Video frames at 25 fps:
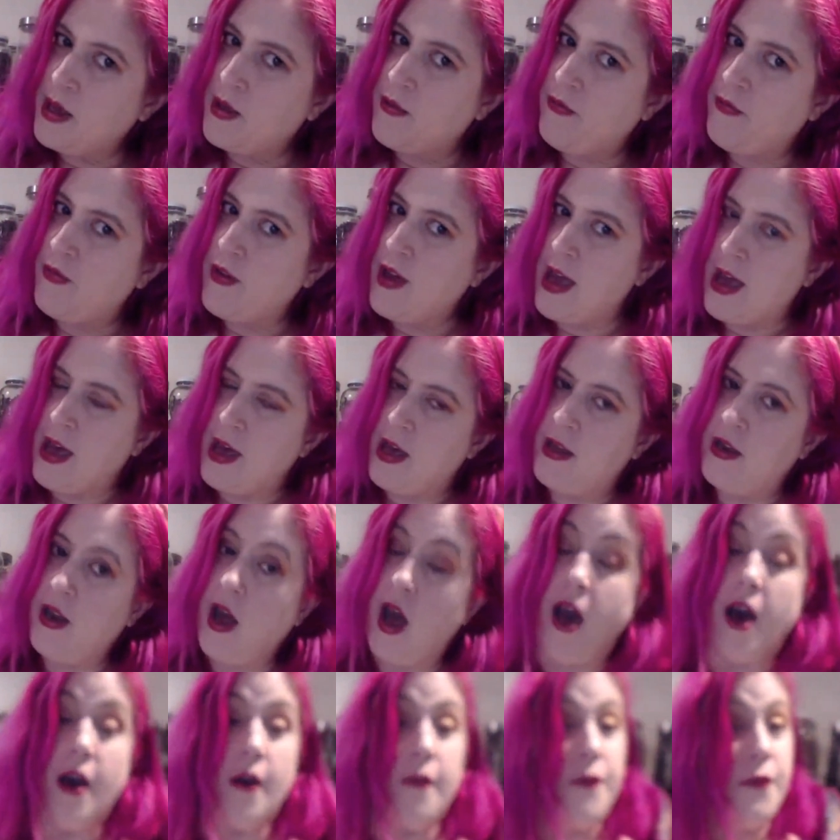big
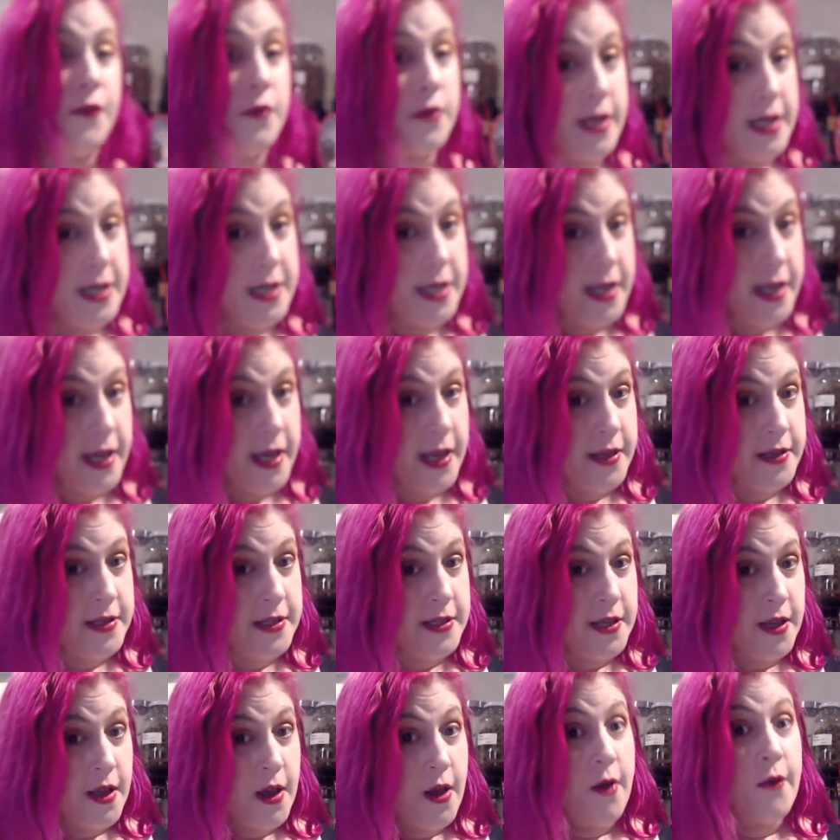fan of fruity
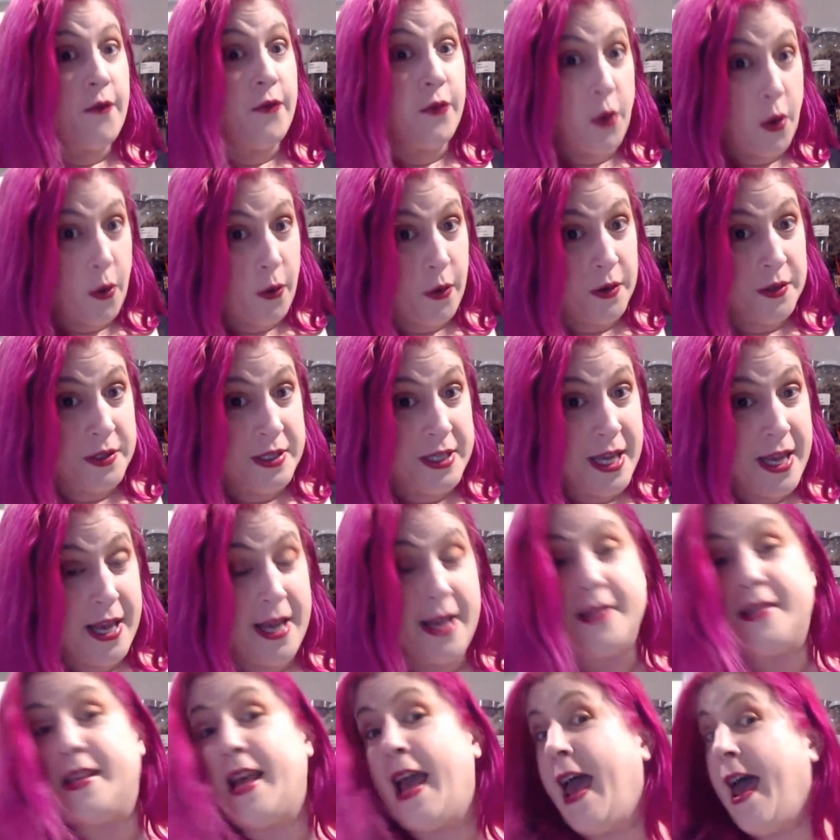teas, floral
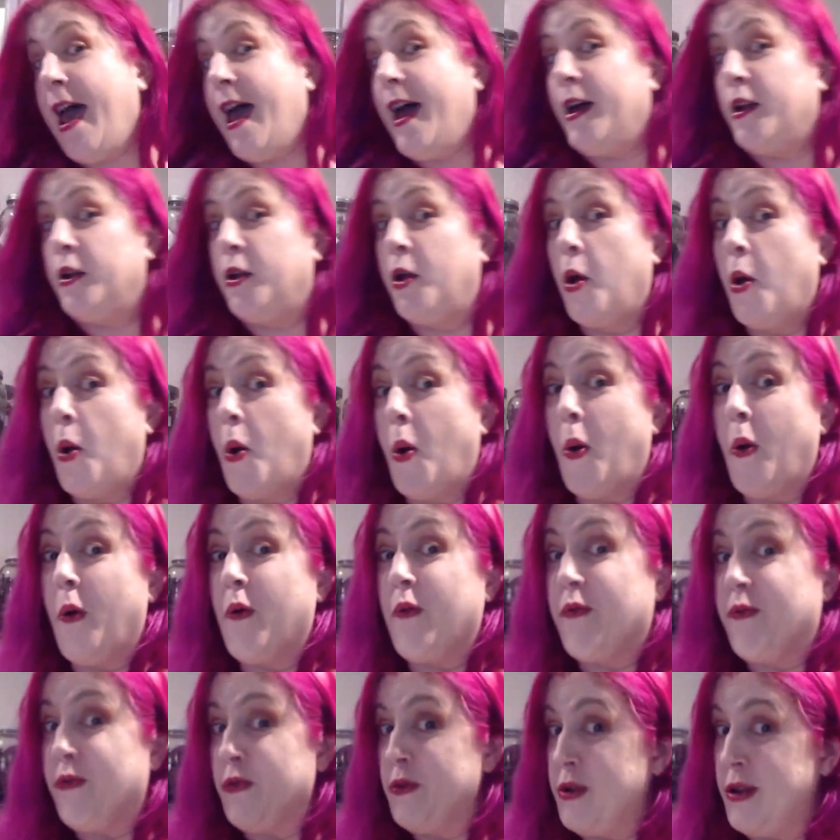teas, and
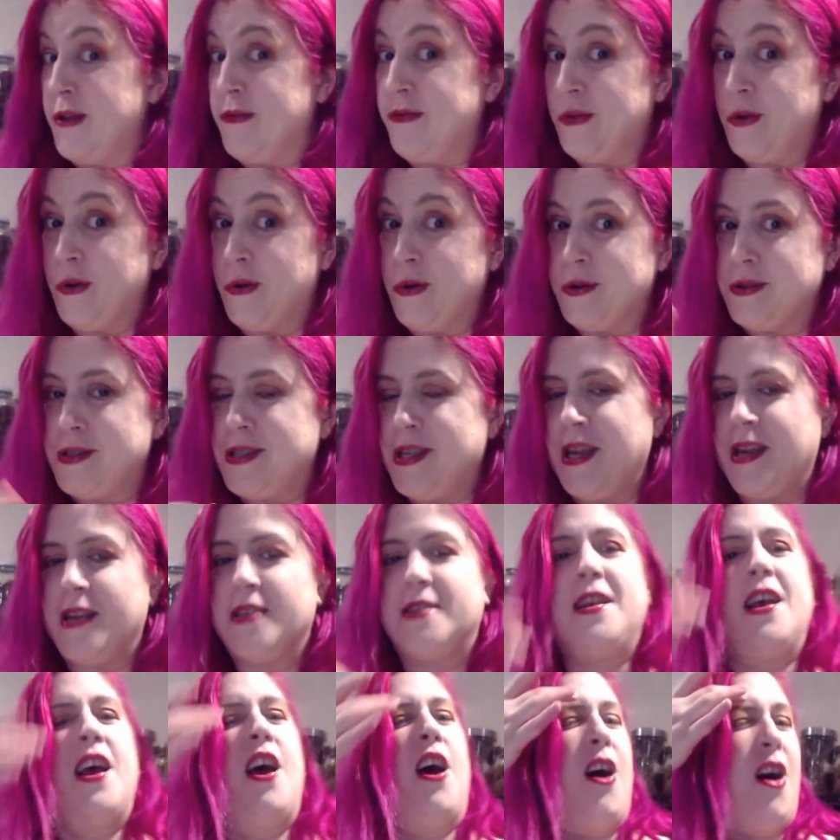fruity floral
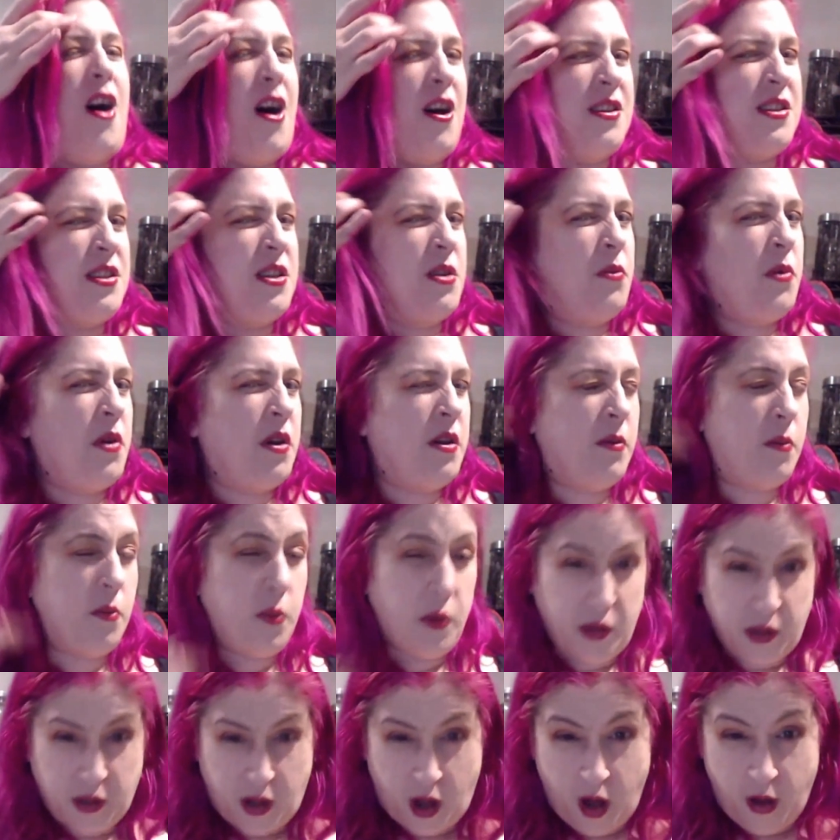teas. Also,
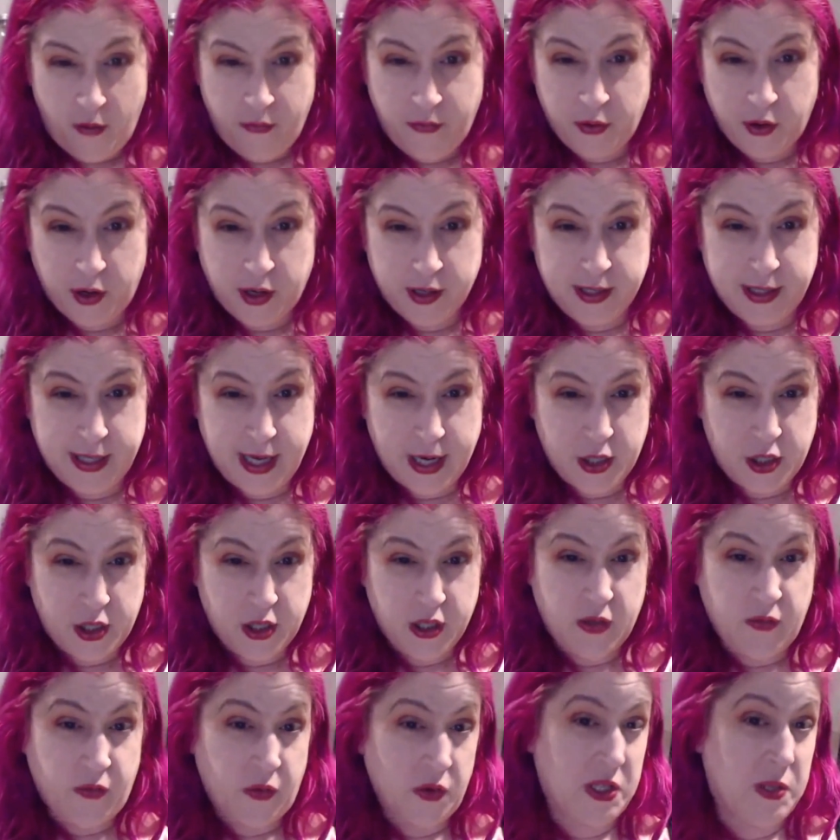we'll, we'll offer
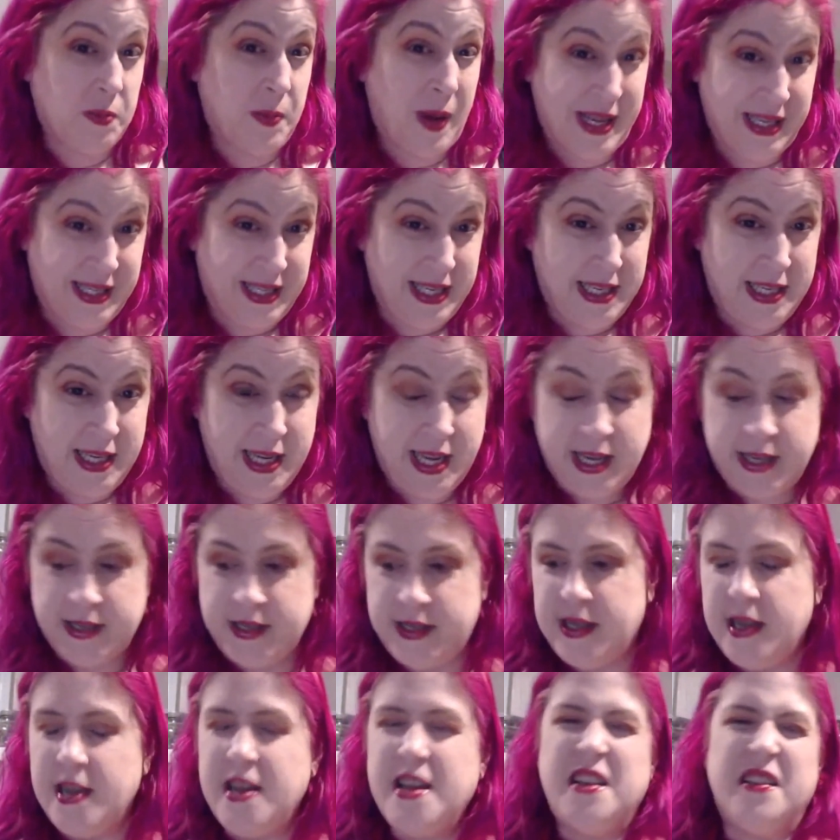concessions for spicy
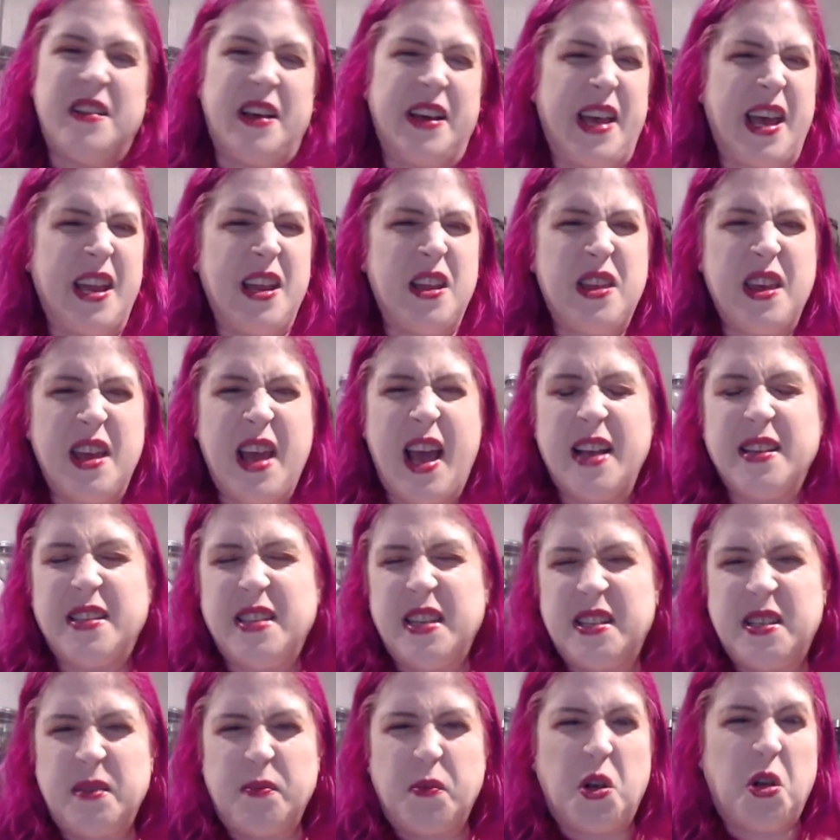teas, like anything
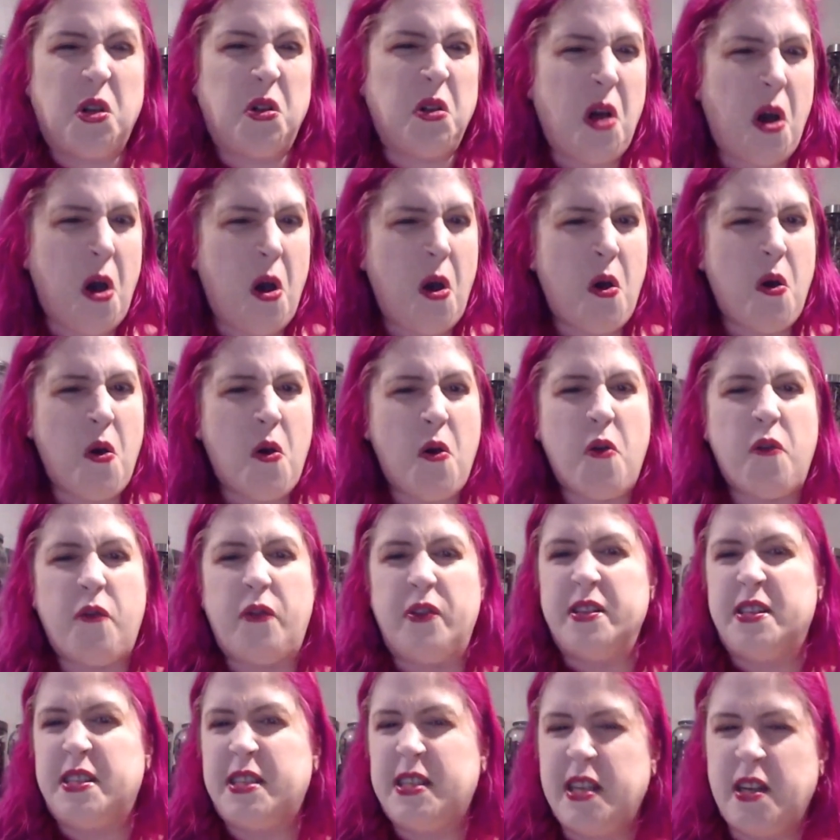has like some
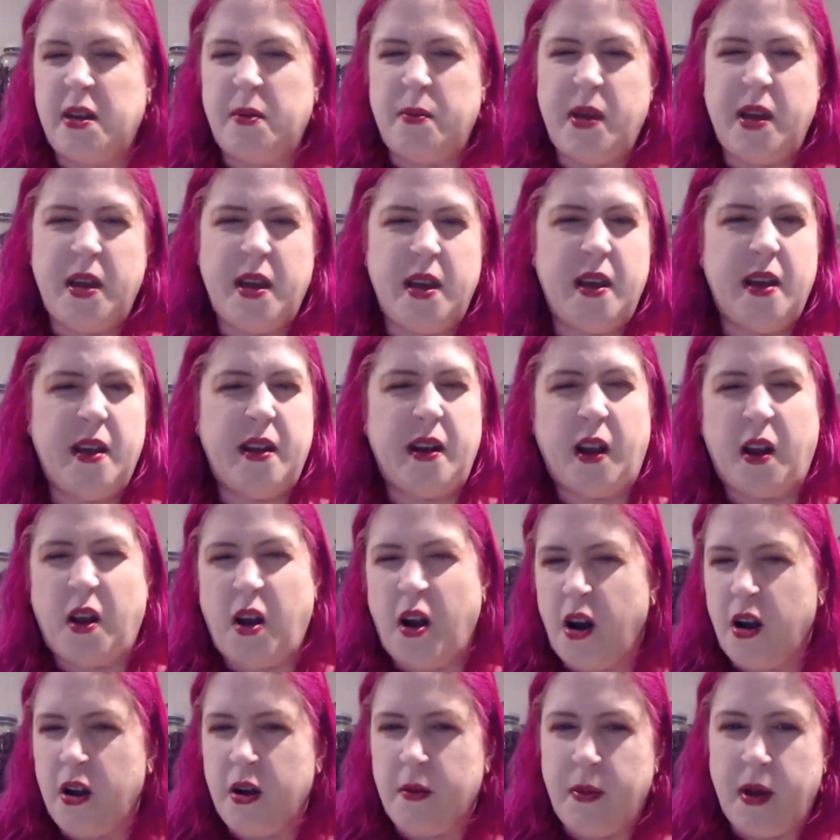clove and cinnamon
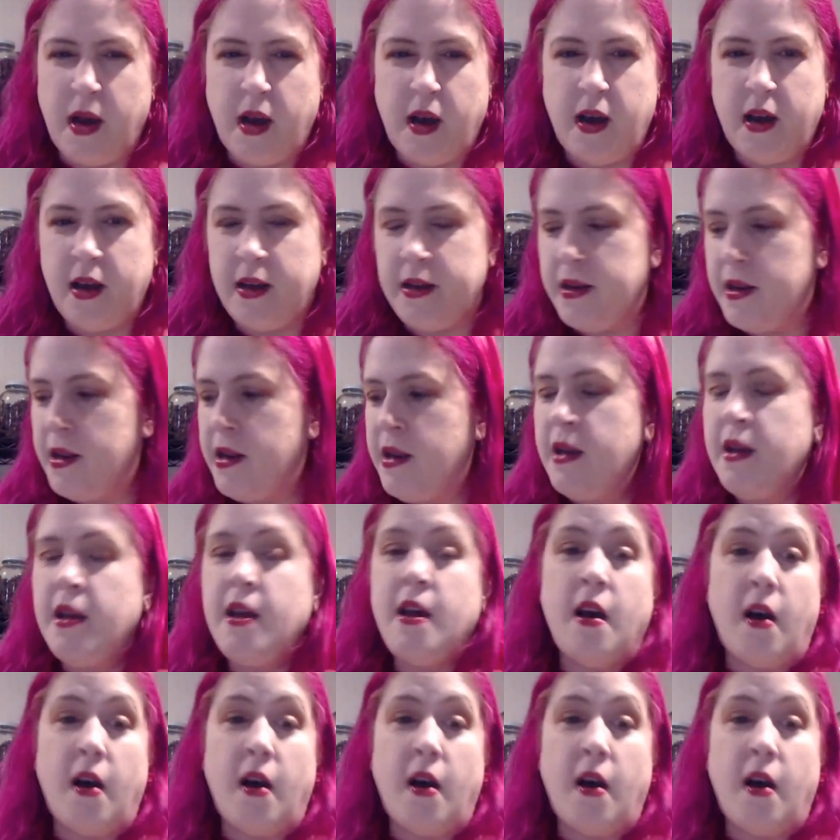and cardamom,